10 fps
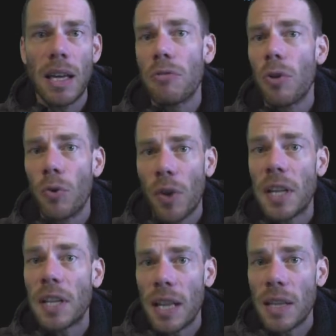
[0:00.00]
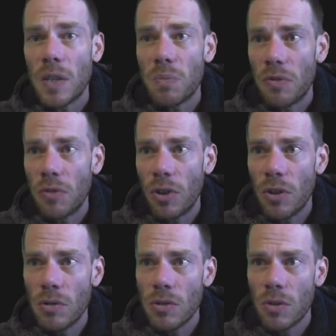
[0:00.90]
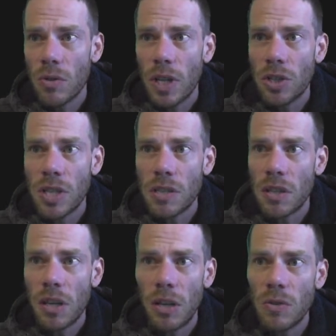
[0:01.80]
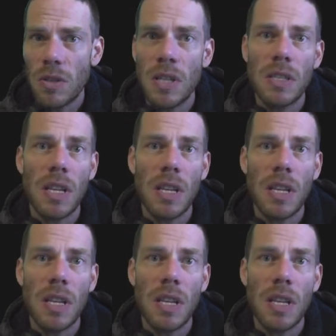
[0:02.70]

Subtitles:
already done this before, so I just close this